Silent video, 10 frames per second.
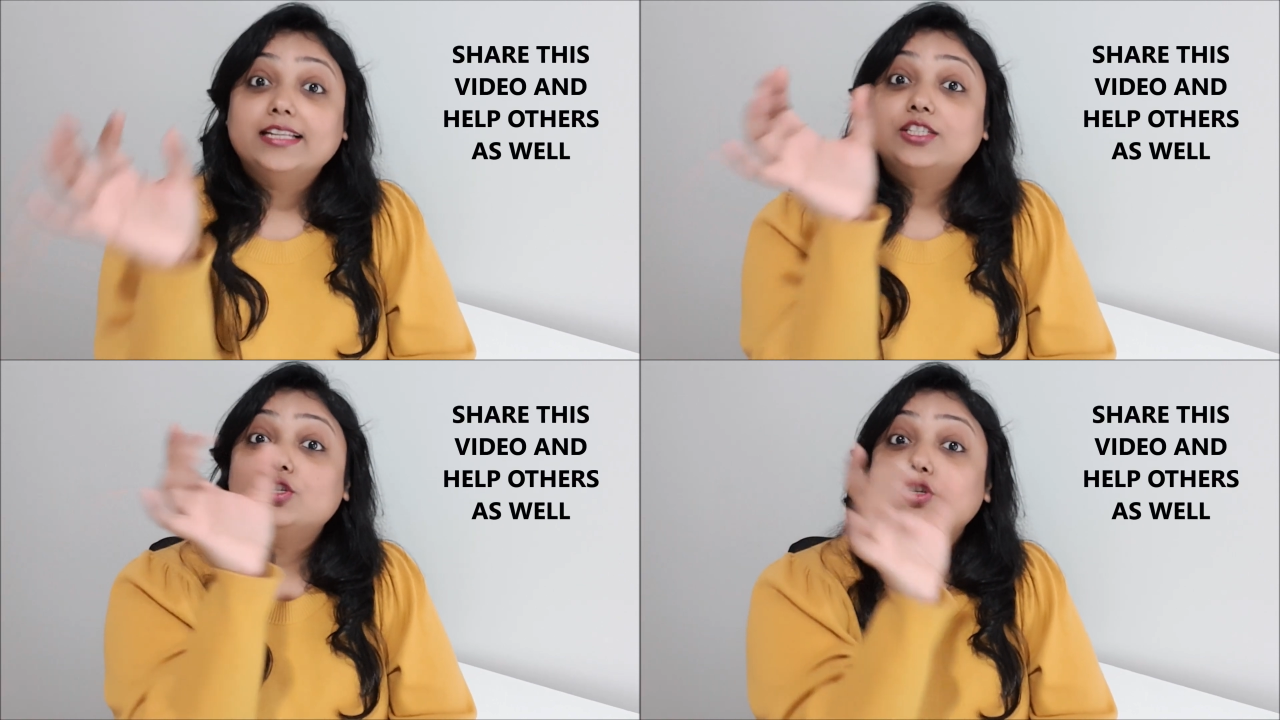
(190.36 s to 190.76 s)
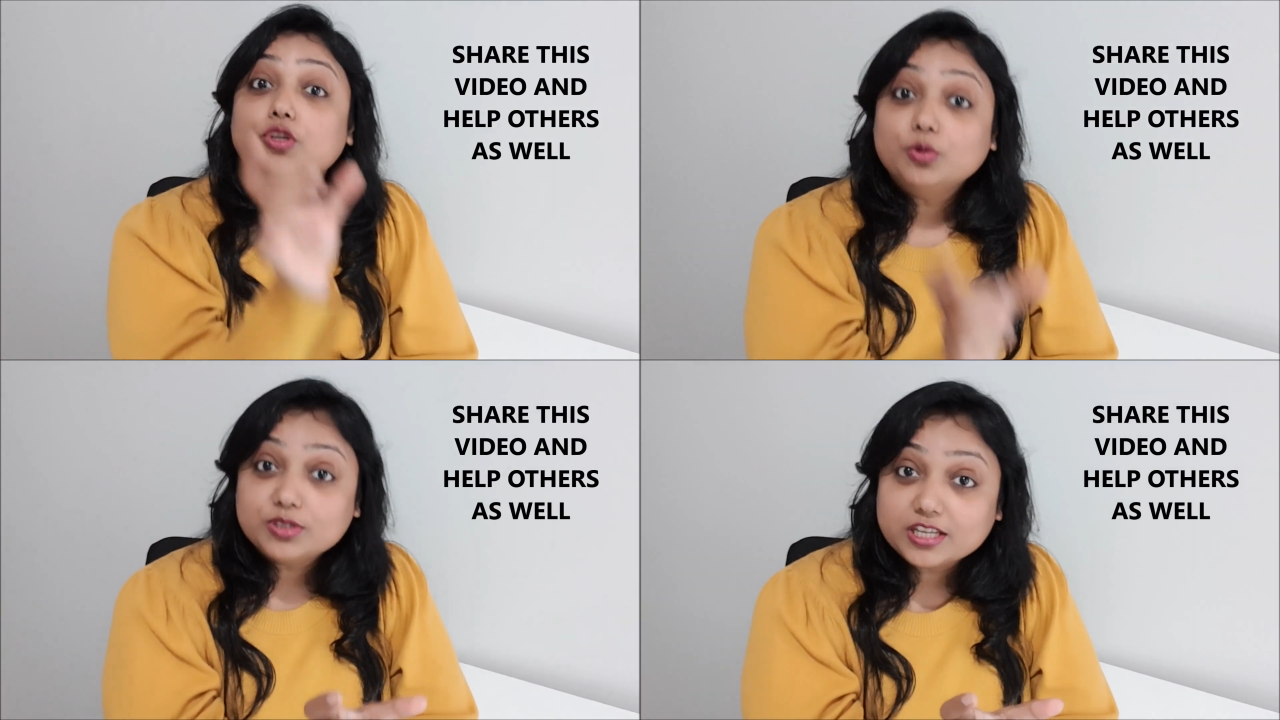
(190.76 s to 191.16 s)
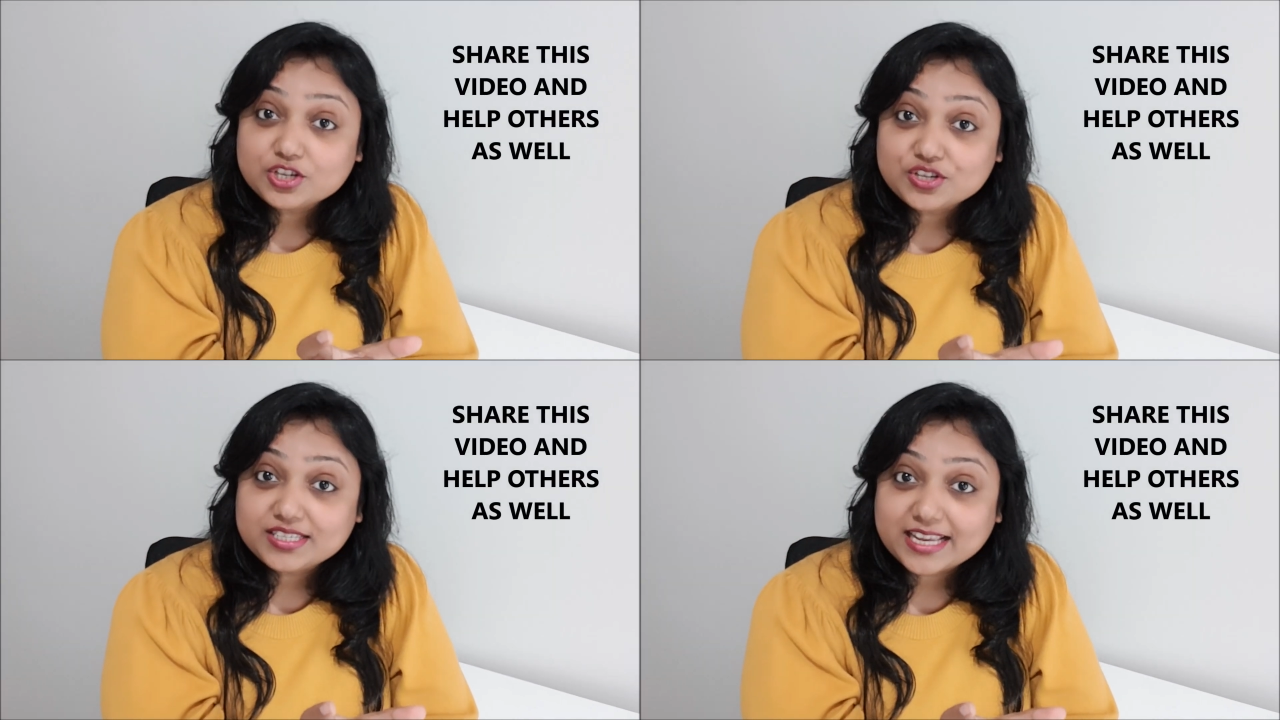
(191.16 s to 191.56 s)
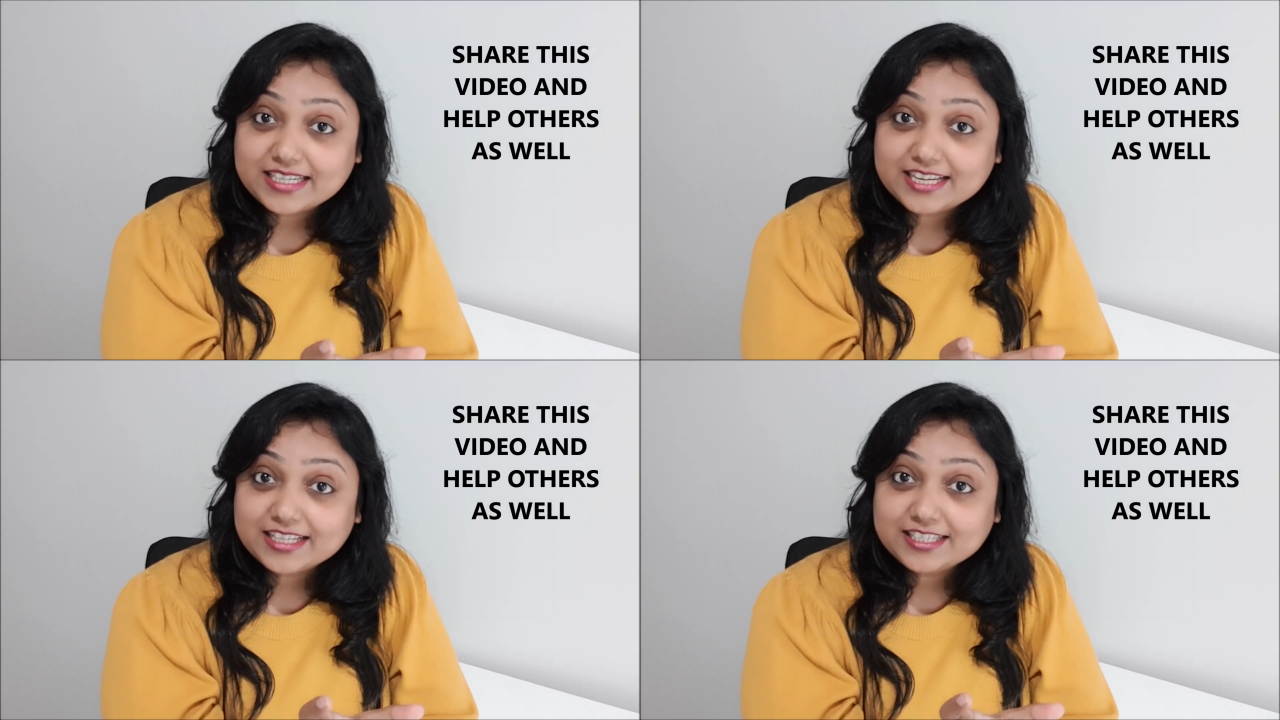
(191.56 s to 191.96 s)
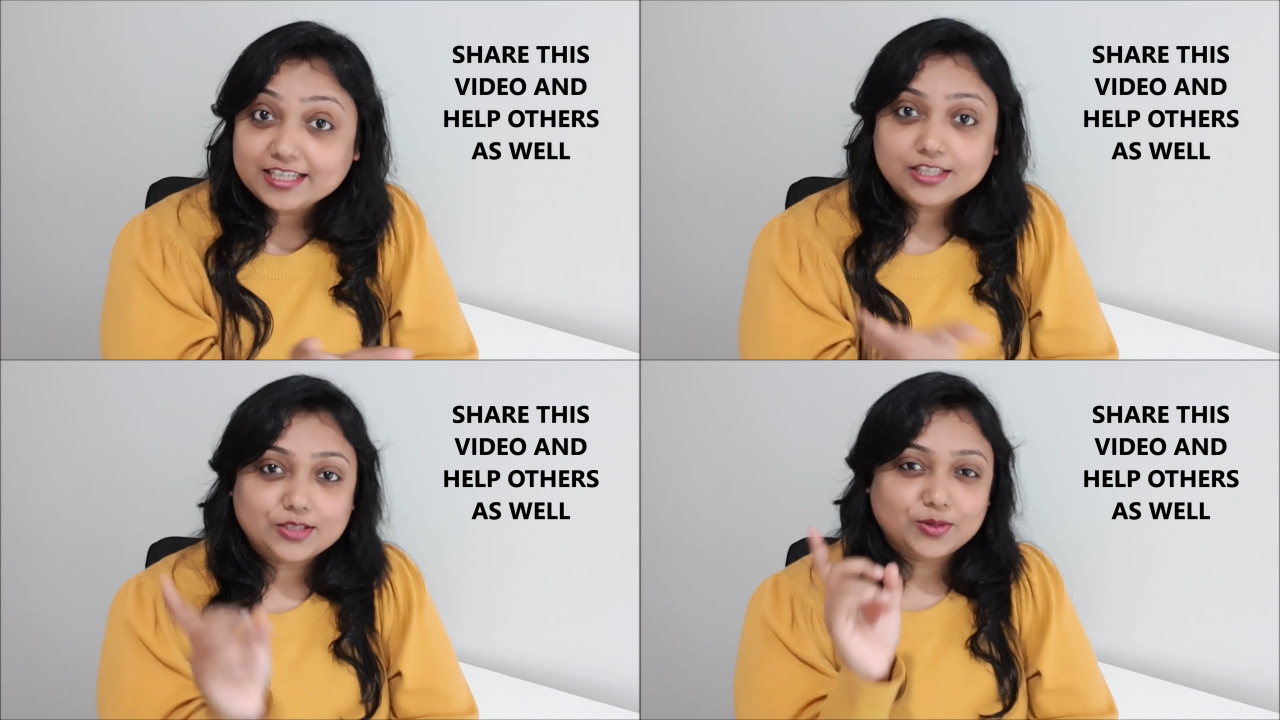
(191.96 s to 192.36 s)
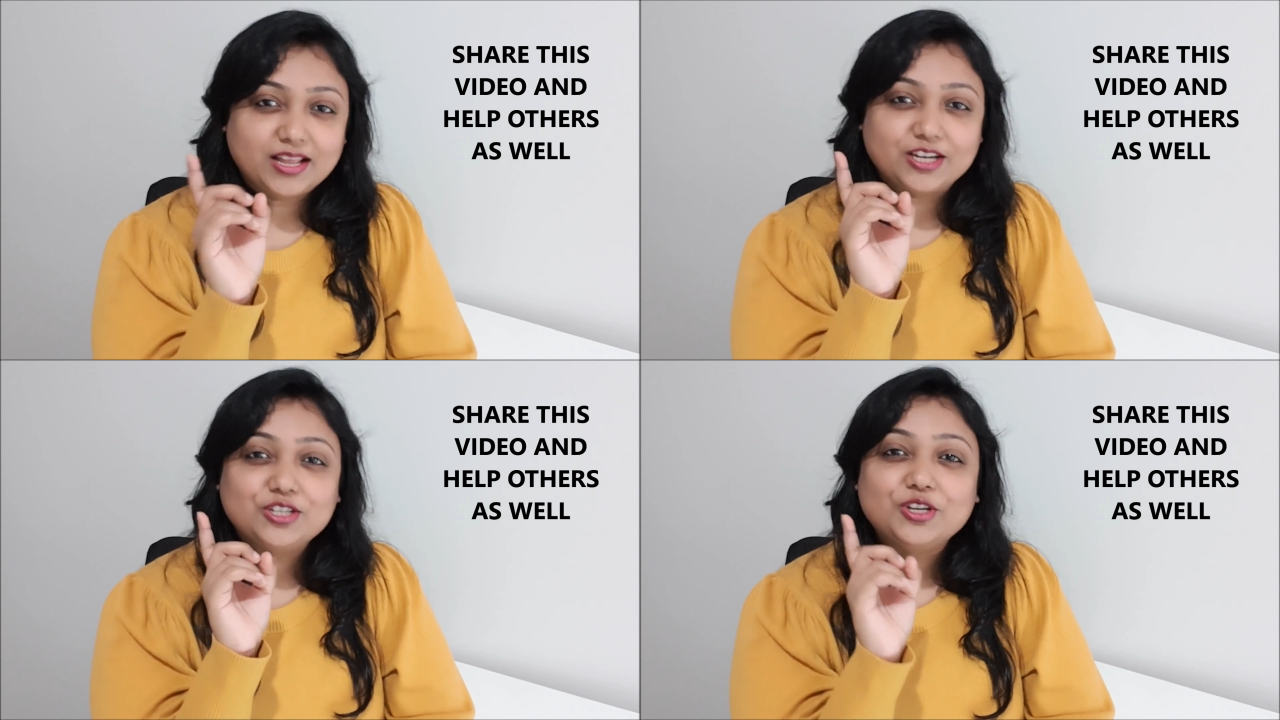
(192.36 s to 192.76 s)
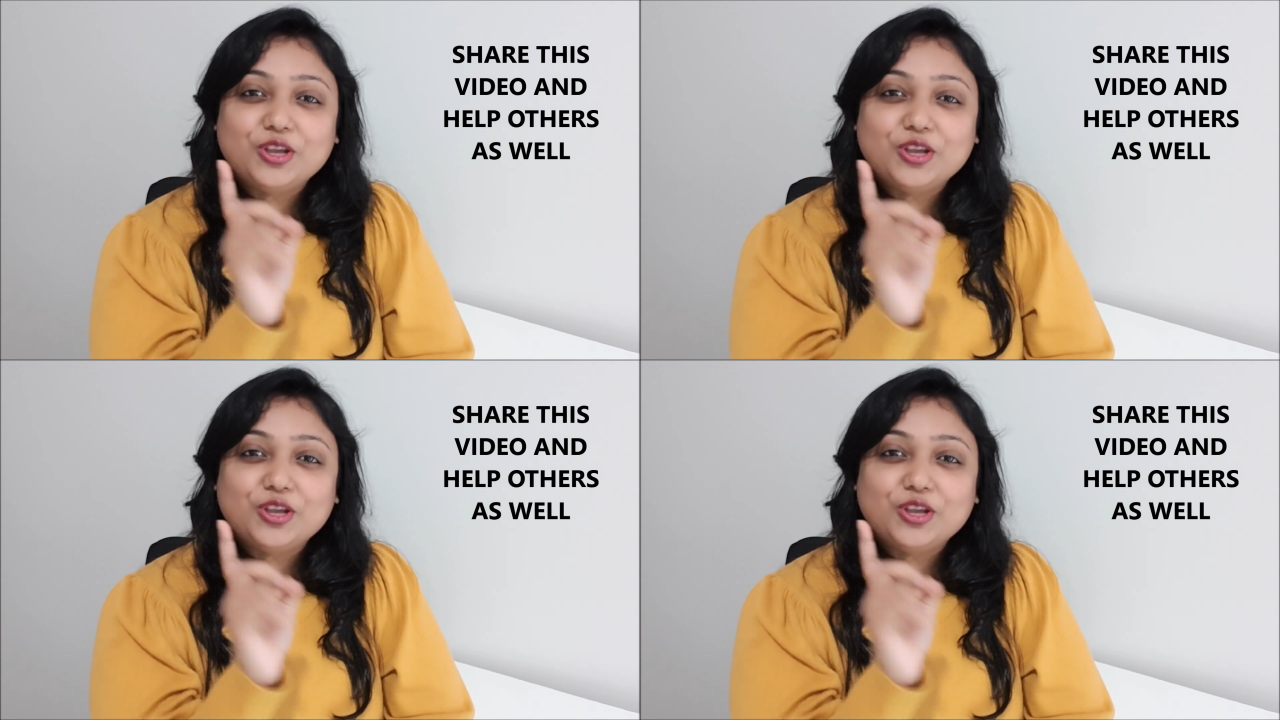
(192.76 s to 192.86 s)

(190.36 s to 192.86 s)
its usage in sentences so that